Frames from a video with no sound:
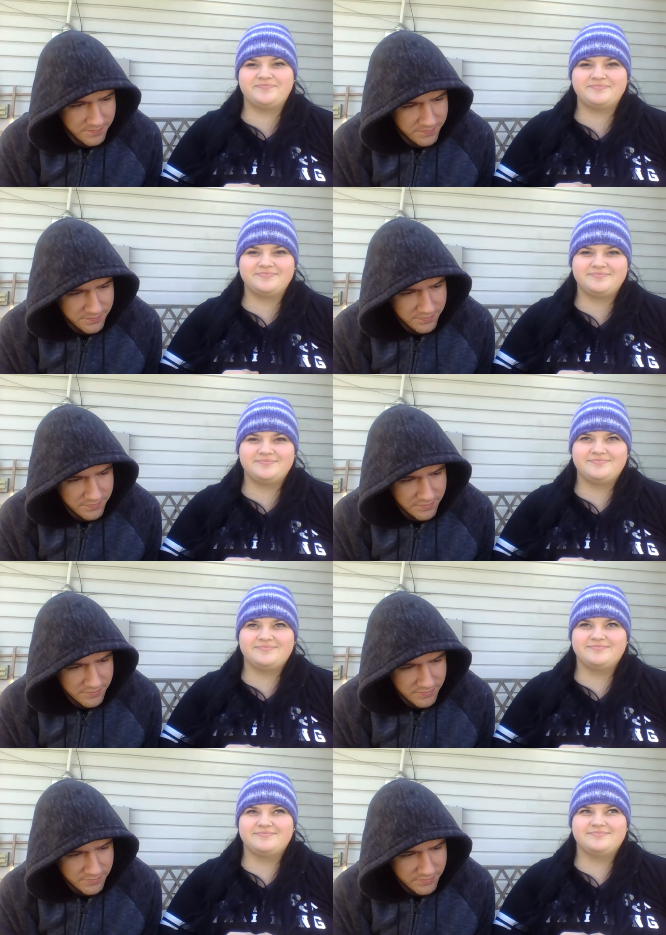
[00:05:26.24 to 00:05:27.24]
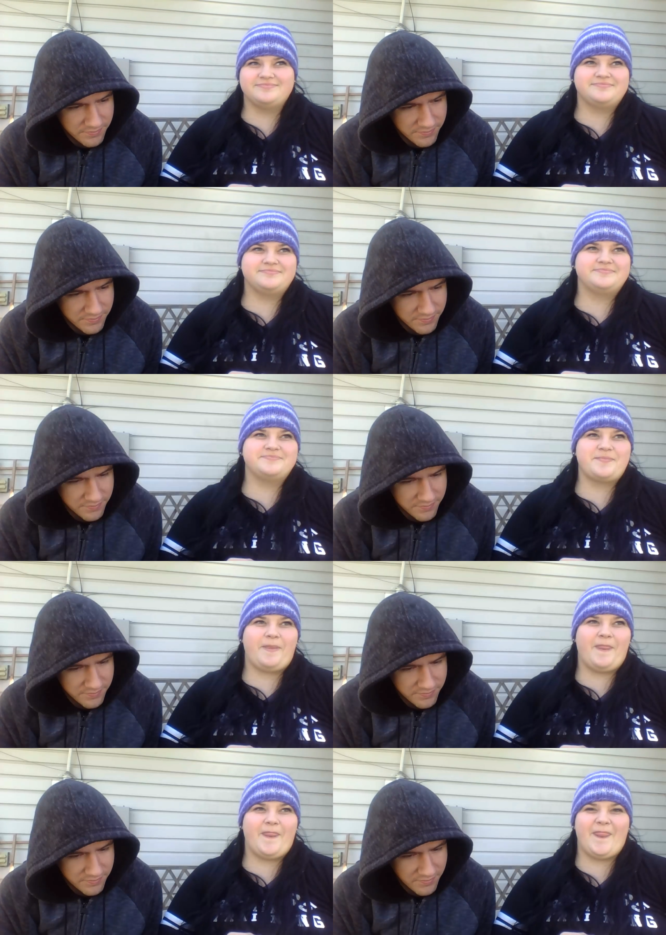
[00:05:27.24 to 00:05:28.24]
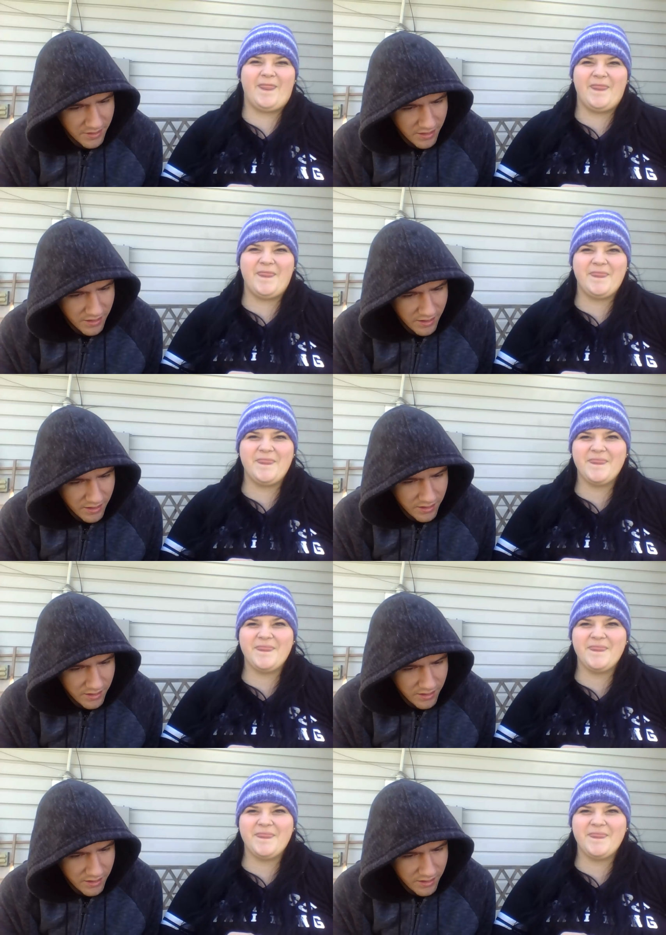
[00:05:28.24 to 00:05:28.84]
(silence)